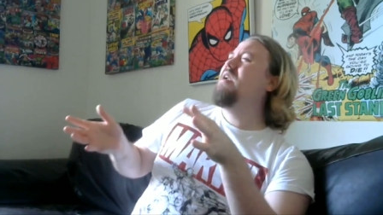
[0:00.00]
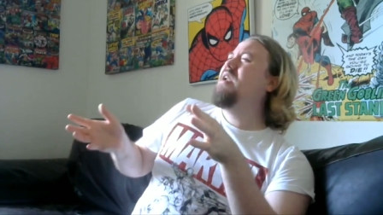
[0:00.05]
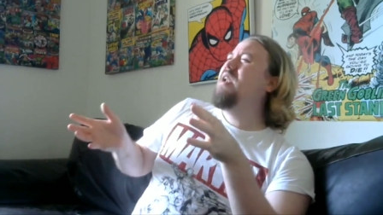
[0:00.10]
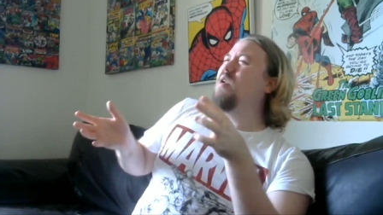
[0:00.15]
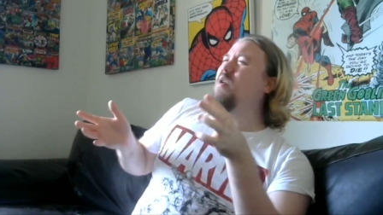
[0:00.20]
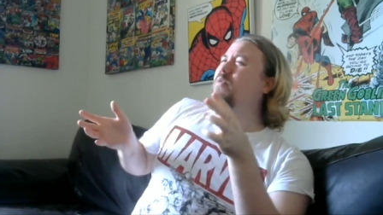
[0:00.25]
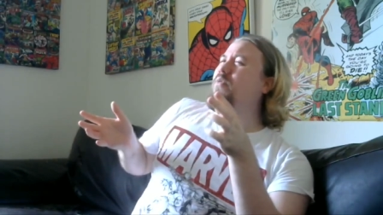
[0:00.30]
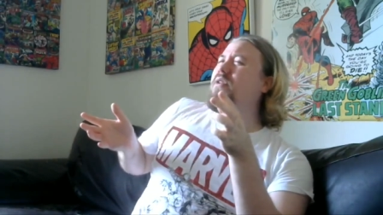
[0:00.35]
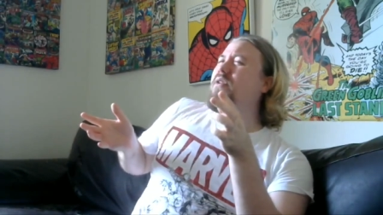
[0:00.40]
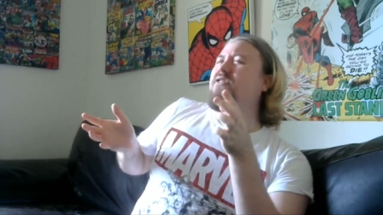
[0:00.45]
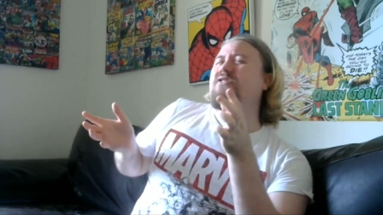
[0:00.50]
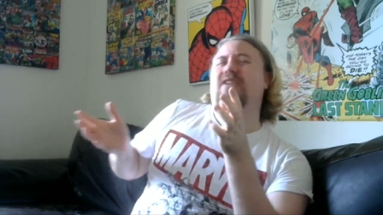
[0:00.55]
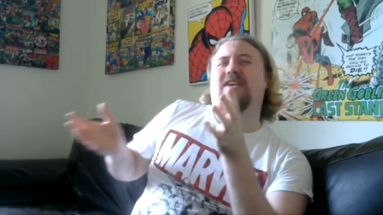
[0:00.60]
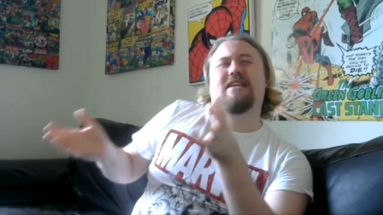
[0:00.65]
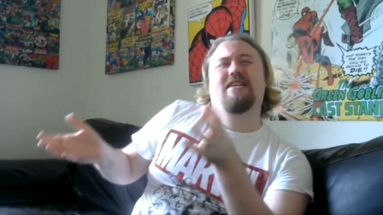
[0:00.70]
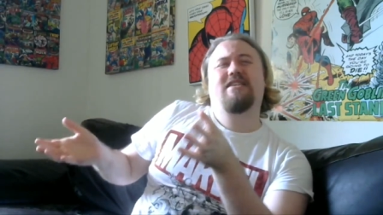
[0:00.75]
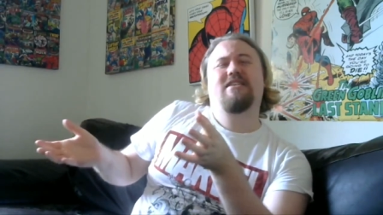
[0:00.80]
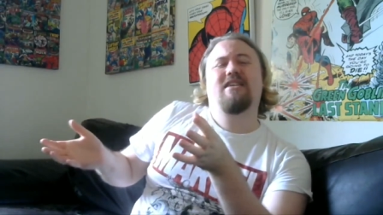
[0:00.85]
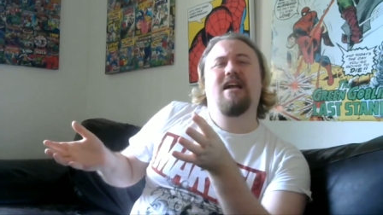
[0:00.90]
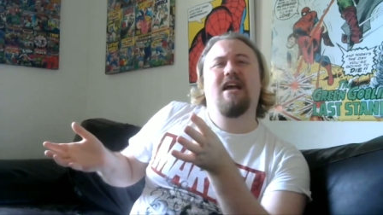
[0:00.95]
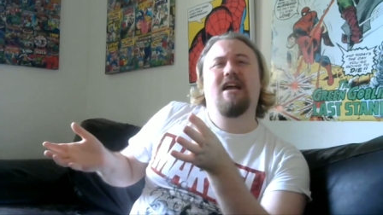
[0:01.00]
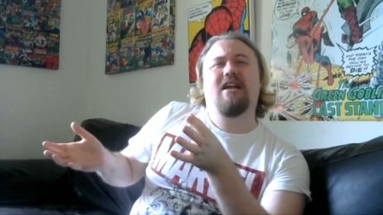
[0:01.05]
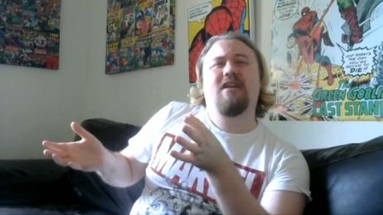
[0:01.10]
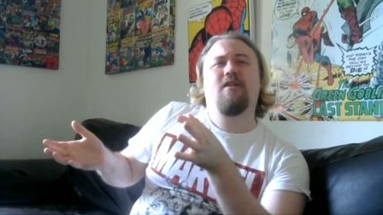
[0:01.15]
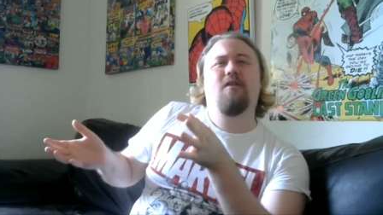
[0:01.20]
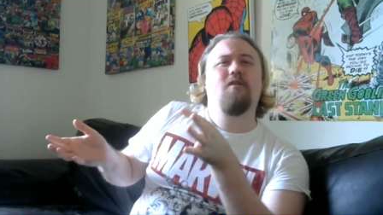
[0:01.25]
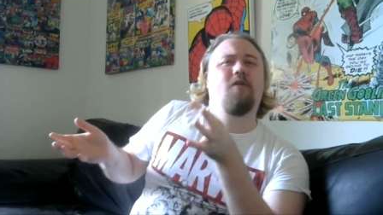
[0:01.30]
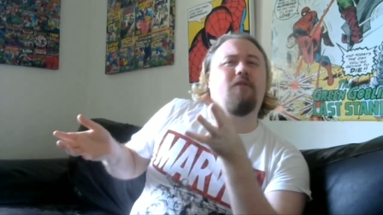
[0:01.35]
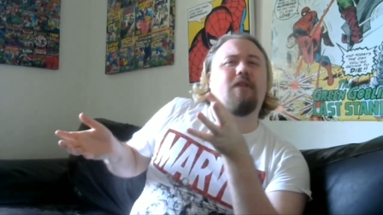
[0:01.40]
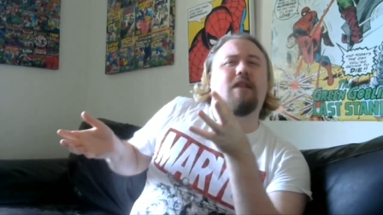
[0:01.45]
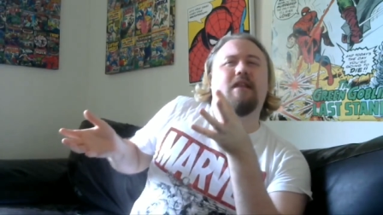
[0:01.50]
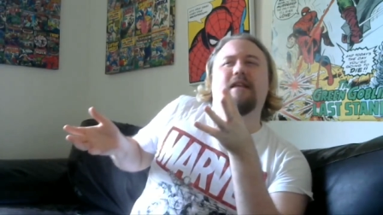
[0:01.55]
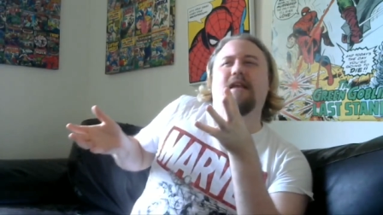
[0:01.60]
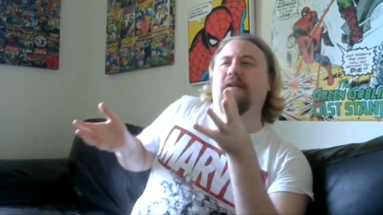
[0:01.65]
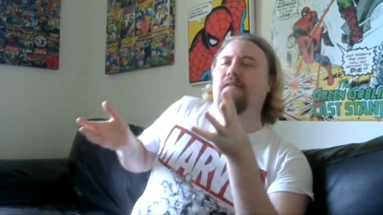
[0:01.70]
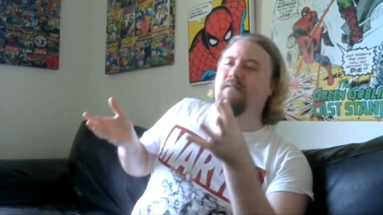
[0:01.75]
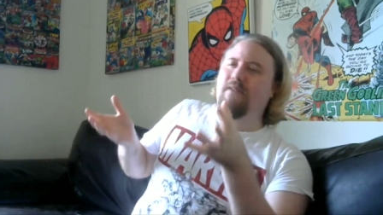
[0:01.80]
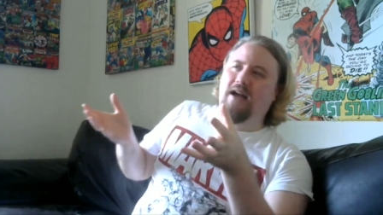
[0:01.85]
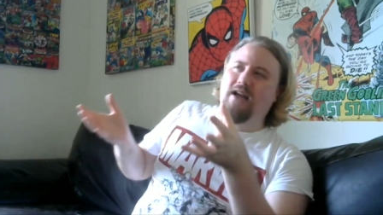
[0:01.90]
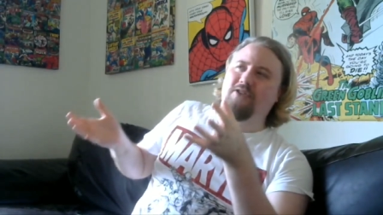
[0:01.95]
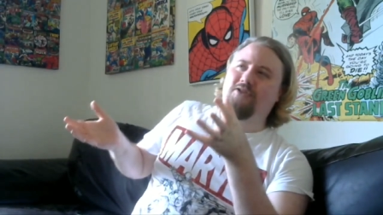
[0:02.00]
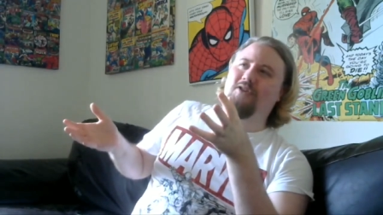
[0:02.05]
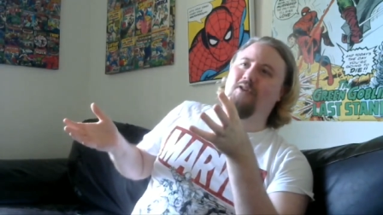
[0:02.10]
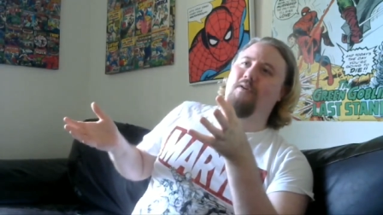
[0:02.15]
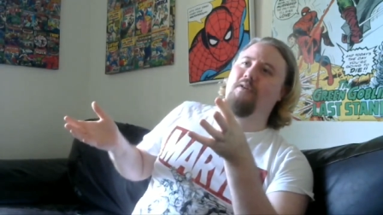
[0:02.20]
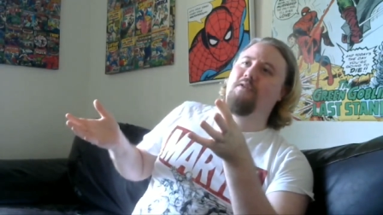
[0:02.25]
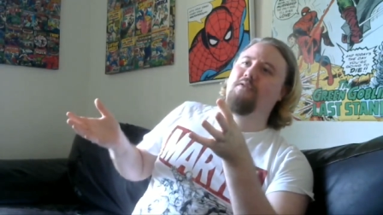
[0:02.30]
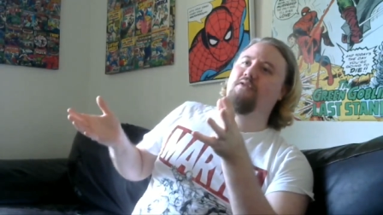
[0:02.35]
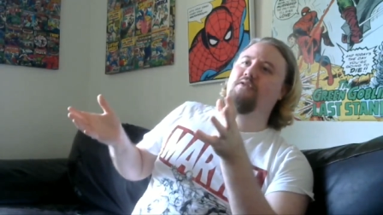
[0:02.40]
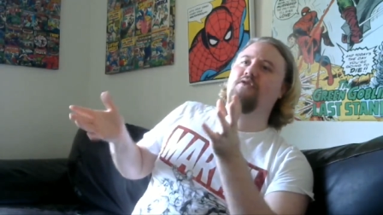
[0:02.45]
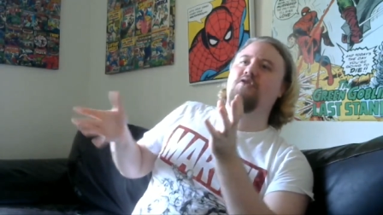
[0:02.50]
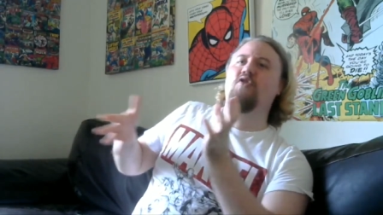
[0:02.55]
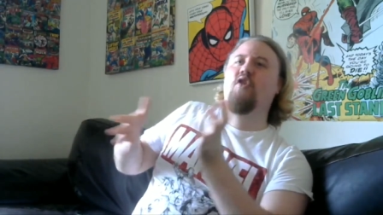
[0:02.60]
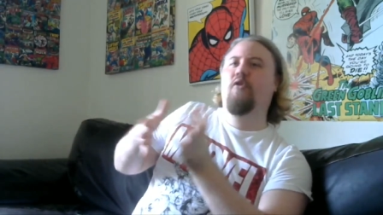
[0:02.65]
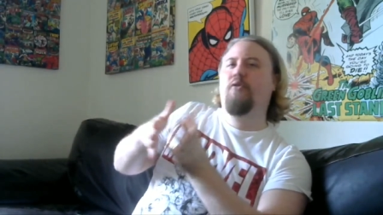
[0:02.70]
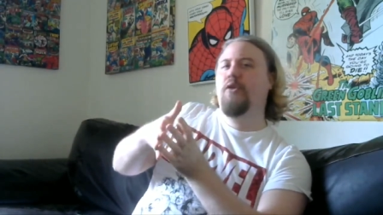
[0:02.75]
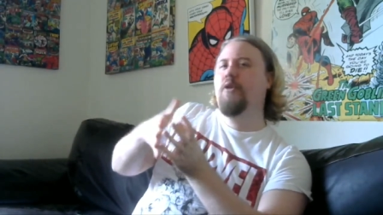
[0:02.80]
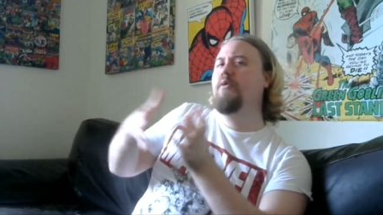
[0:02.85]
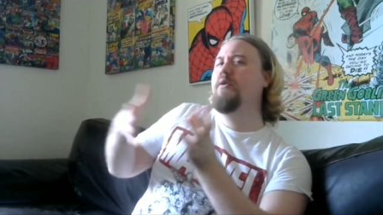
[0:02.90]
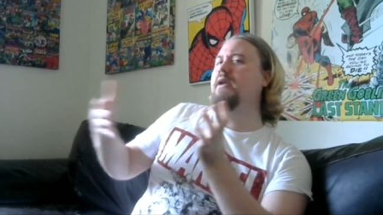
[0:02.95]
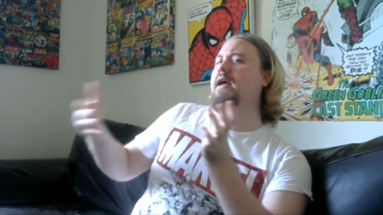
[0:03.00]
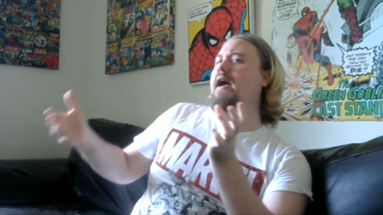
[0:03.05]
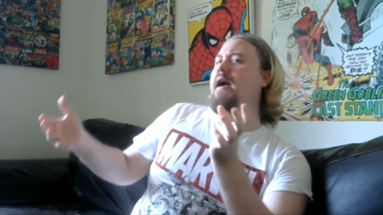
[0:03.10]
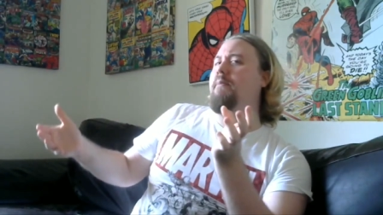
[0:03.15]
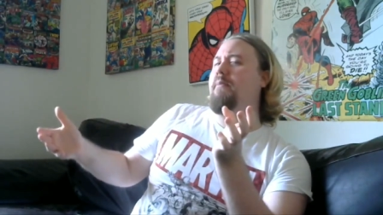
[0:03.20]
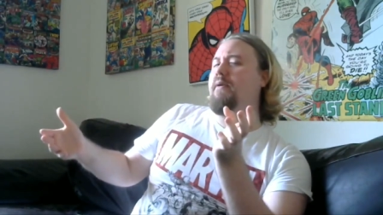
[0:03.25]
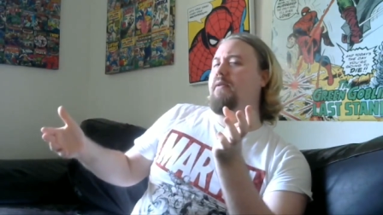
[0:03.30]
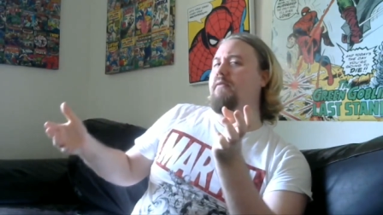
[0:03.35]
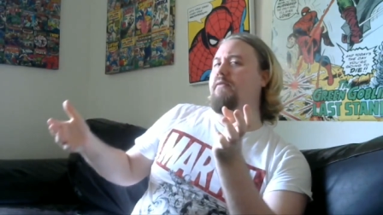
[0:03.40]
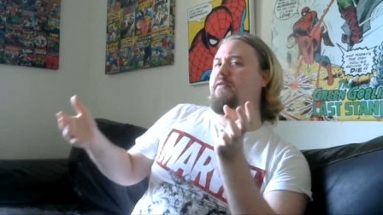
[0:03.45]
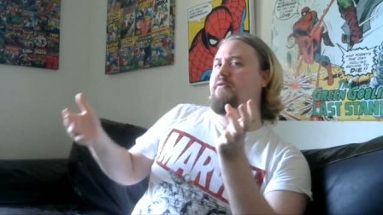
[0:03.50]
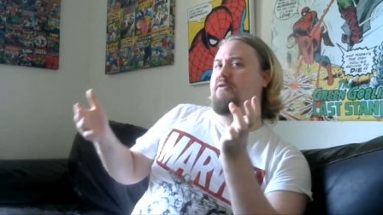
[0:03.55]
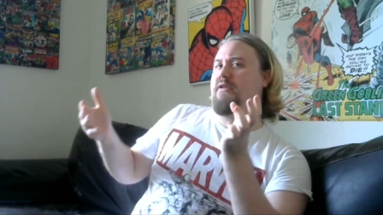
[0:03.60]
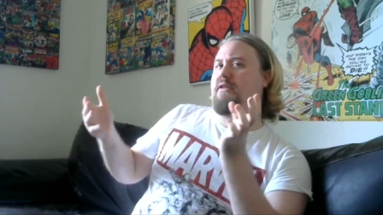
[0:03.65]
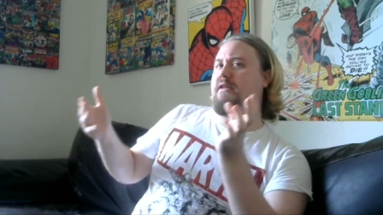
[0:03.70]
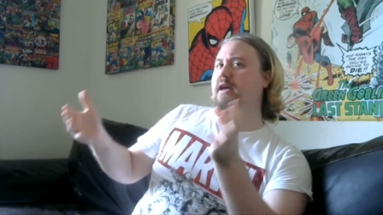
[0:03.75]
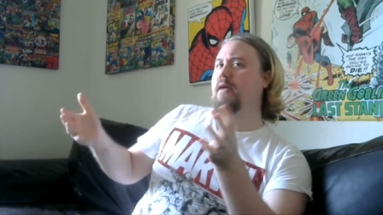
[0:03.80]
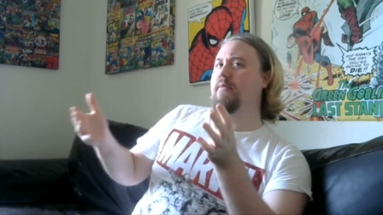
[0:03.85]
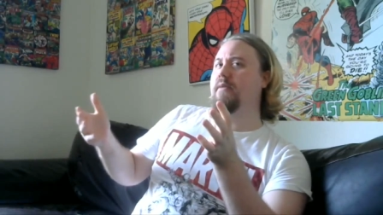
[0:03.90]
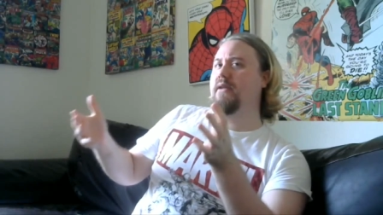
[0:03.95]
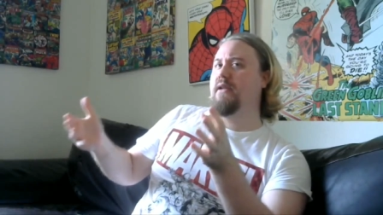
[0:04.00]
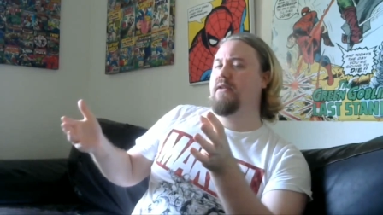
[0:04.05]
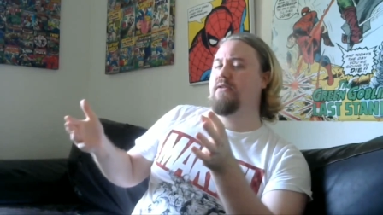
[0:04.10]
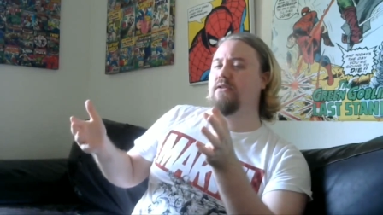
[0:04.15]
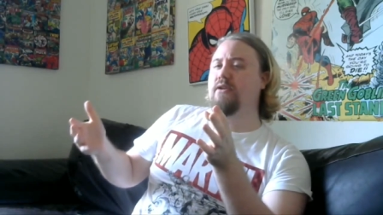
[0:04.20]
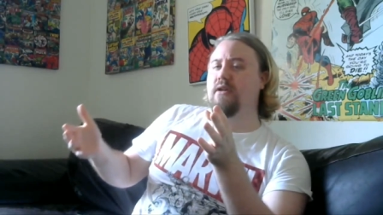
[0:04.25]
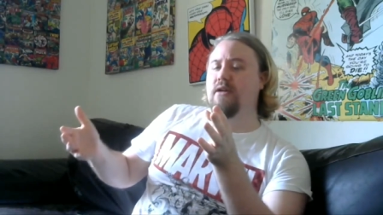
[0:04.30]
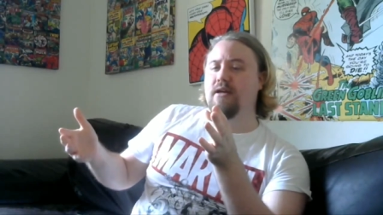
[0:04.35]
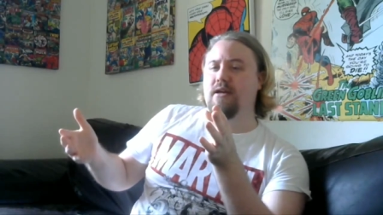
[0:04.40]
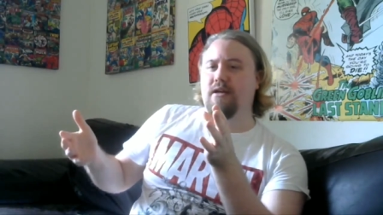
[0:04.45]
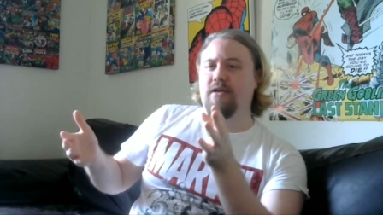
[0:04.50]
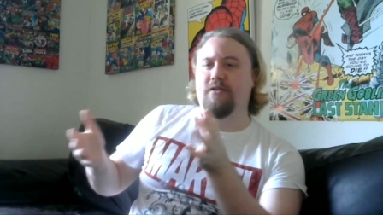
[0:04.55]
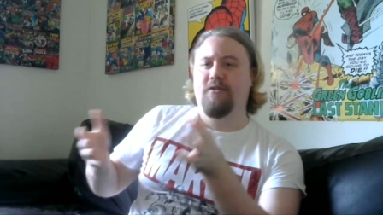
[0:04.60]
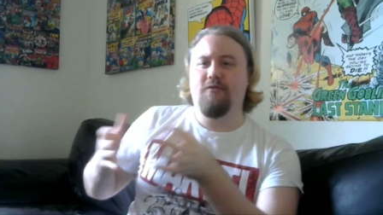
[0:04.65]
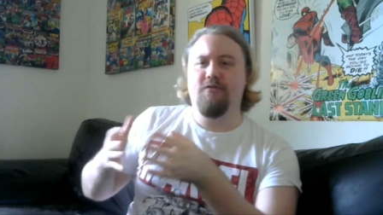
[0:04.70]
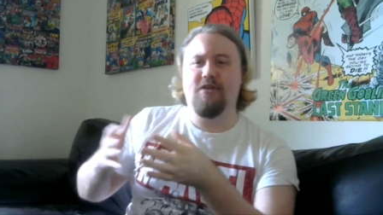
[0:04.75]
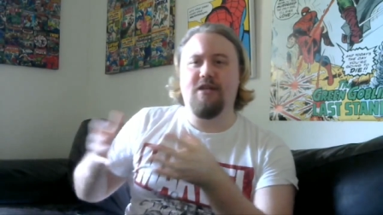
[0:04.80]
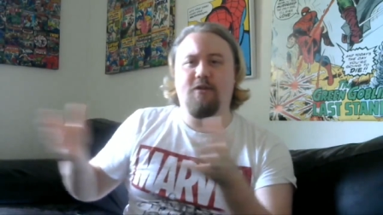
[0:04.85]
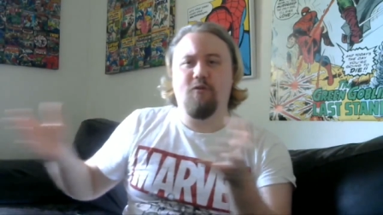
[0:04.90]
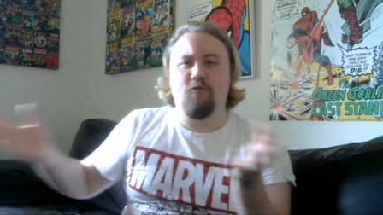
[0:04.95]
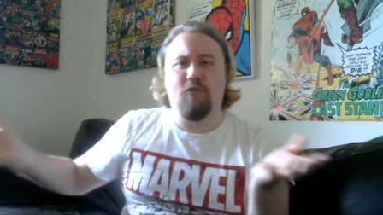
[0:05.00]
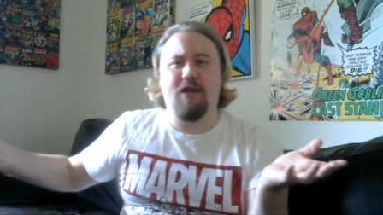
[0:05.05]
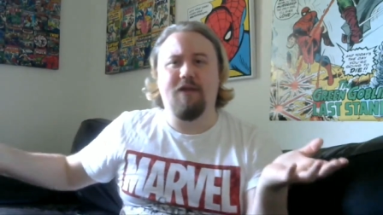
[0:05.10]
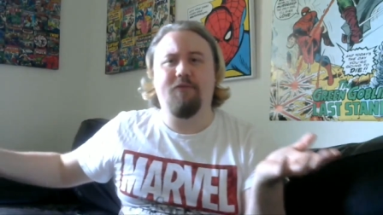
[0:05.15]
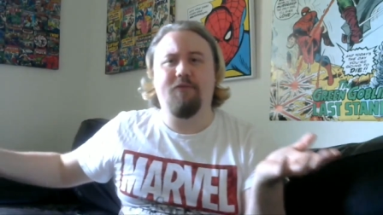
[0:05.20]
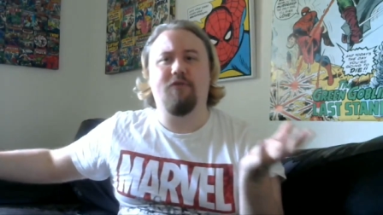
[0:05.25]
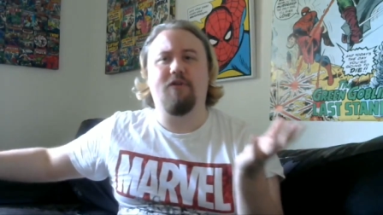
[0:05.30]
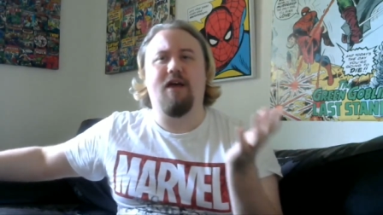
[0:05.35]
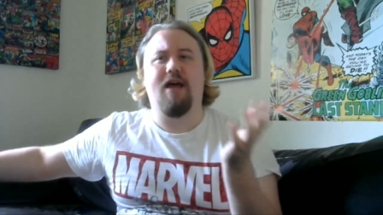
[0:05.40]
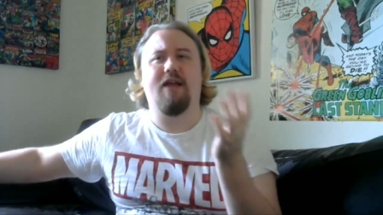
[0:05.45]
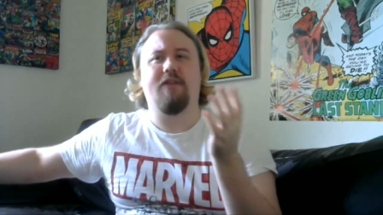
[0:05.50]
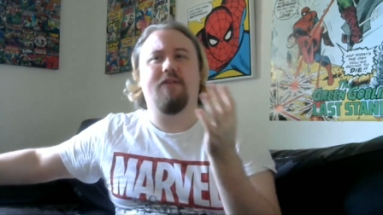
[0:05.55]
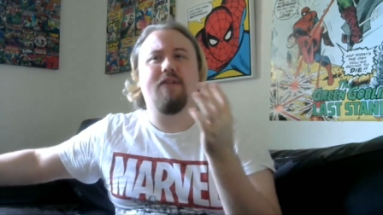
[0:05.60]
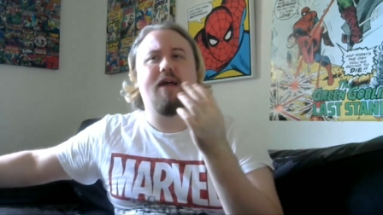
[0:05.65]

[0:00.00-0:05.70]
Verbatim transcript: Not that sexy either. Not that kind of fan service. Just nothing really happened for the first 10 minutes. So we just had to wait for that.